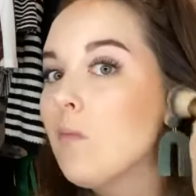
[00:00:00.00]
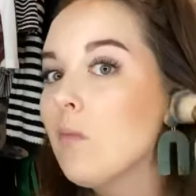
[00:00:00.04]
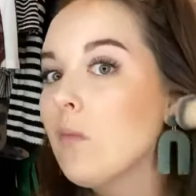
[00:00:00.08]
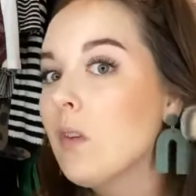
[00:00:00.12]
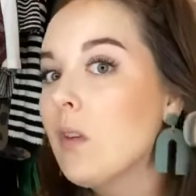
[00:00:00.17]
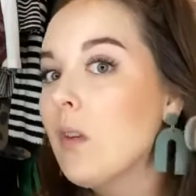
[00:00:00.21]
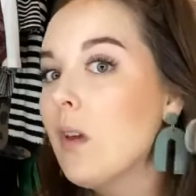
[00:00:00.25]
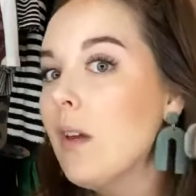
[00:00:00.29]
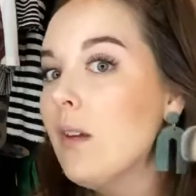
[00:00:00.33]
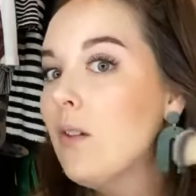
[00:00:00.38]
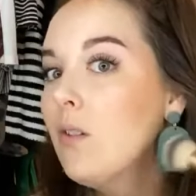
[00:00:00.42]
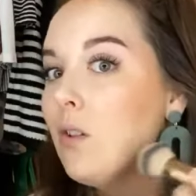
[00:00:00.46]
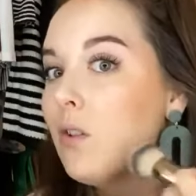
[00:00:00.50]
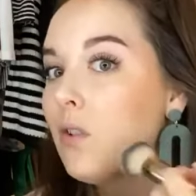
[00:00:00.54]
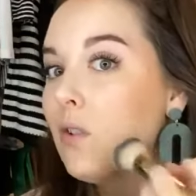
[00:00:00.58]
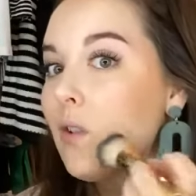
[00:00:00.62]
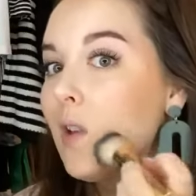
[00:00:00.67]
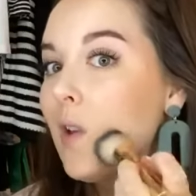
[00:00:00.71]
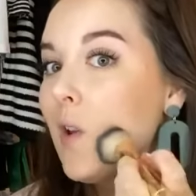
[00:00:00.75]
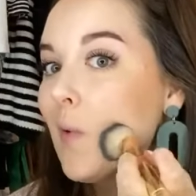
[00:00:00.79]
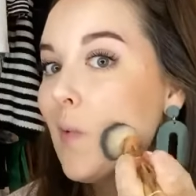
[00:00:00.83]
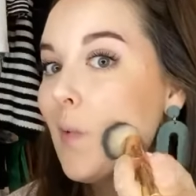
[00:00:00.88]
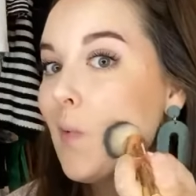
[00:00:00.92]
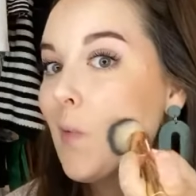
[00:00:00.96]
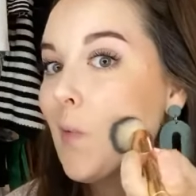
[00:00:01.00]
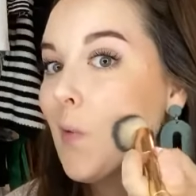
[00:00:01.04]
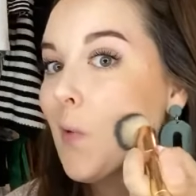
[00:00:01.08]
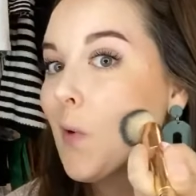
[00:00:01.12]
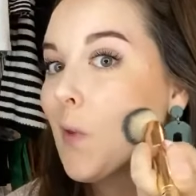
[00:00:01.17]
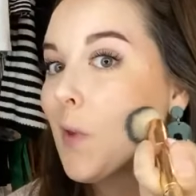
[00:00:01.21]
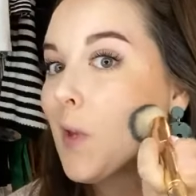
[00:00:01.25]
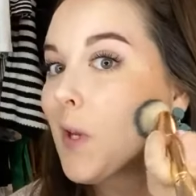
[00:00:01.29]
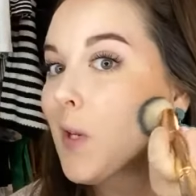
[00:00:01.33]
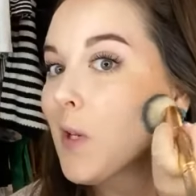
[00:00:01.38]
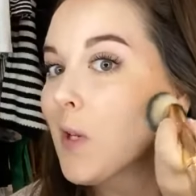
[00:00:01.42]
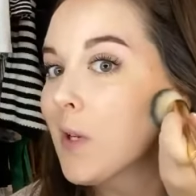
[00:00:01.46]
and just, it
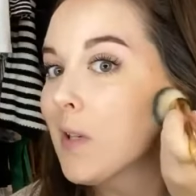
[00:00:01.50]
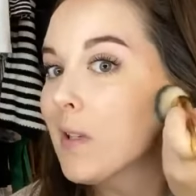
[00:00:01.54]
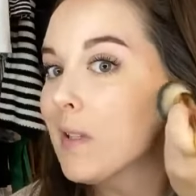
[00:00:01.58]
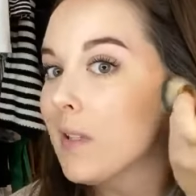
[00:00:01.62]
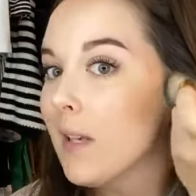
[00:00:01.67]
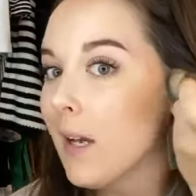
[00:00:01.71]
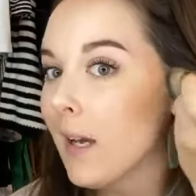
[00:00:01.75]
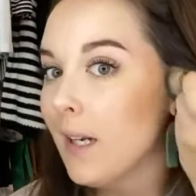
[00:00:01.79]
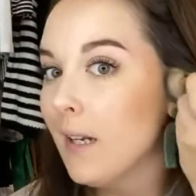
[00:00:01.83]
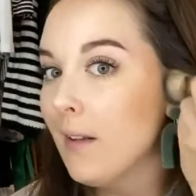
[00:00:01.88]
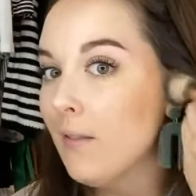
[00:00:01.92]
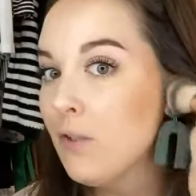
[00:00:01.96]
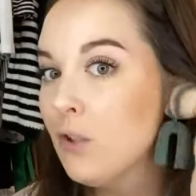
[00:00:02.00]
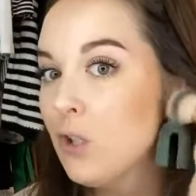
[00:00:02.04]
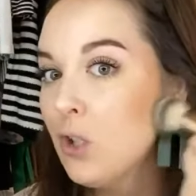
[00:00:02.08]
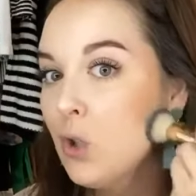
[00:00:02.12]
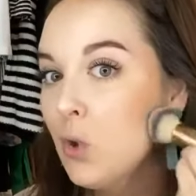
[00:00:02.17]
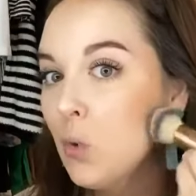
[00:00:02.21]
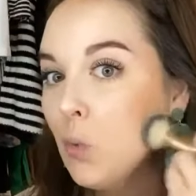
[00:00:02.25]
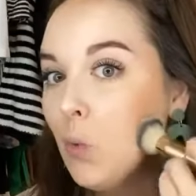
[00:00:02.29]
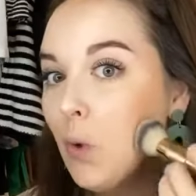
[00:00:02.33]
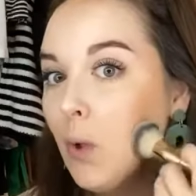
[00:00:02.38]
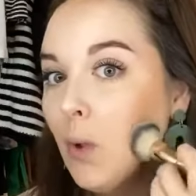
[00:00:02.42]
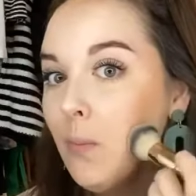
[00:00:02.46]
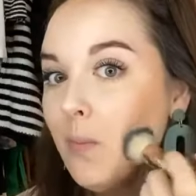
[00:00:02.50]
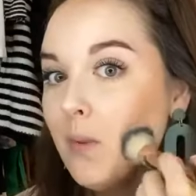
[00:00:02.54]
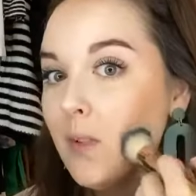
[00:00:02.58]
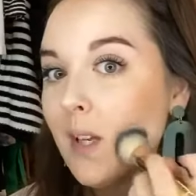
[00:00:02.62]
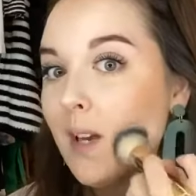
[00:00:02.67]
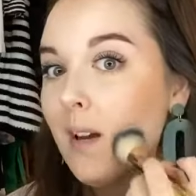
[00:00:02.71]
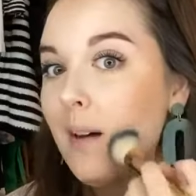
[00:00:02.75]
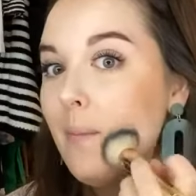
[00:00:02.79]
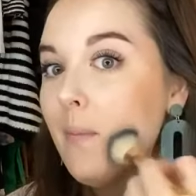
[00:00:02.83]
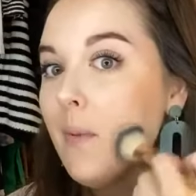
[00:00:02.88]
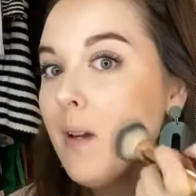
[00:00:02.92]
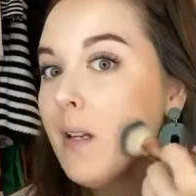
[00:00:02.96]
really just kind of swoops
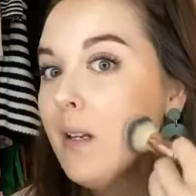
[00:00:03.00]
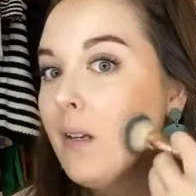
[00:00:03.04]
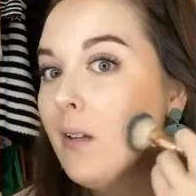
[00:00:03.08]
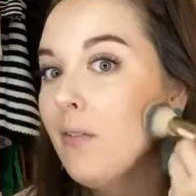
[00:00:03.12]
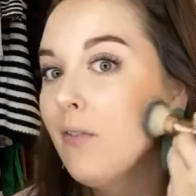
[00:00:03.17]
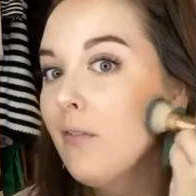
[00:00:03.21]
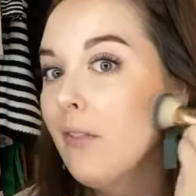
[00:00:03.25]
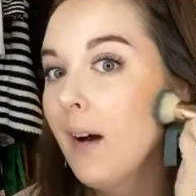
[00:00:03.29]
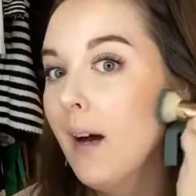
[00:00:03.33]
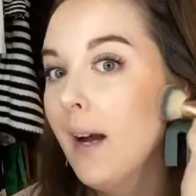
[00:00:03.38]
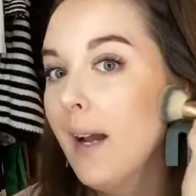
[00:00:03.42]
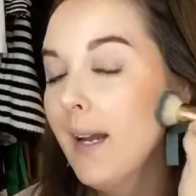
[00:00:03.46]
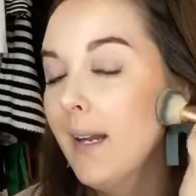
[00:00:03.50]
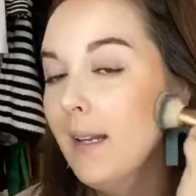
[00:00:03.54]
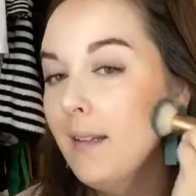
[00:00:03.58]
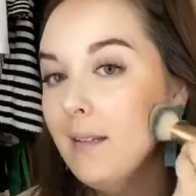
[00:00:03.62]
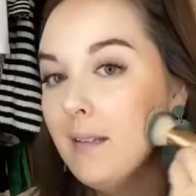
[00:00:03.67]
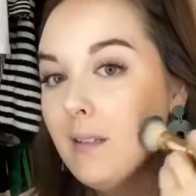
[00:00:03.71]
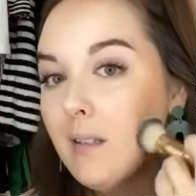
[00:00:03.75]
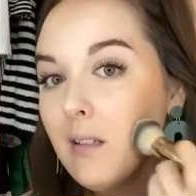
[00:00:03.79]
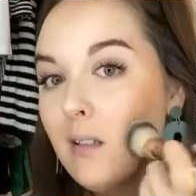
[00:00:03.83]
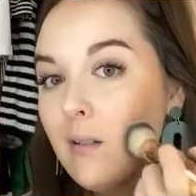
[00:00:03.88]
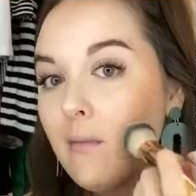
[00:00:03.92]
up and defines